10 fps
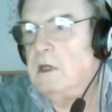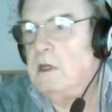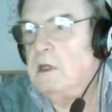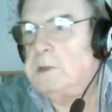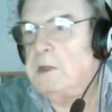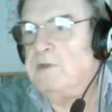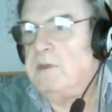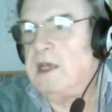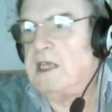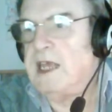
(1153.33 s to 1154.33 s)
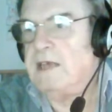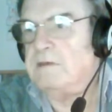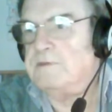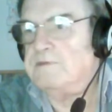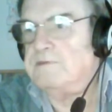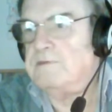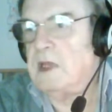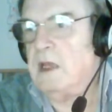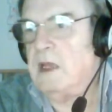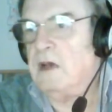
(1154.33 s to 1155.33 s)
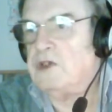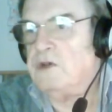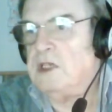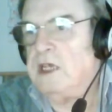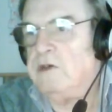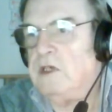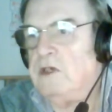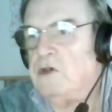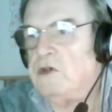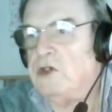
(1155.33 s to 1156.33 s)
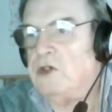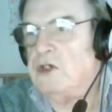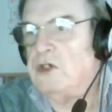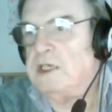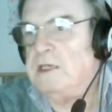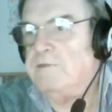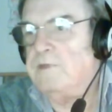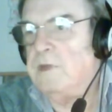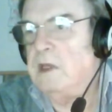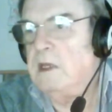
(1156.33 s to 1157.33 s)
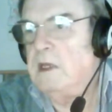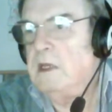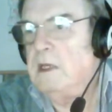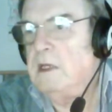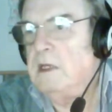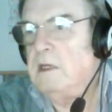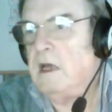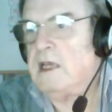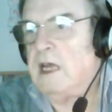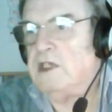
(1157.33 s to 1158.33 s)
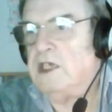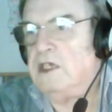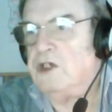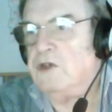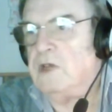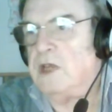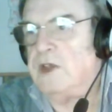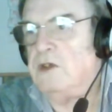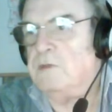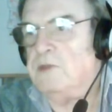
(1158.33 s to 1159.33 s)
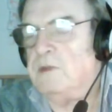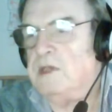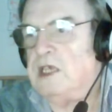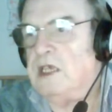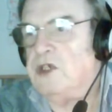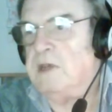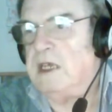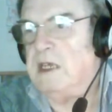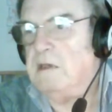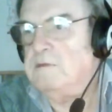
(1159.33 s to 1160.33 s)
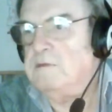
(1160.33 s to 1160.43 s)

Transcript: from your main account. Oh, it's good to hear you're good, Shirley. I can't teach you nothing. You could probably teach me.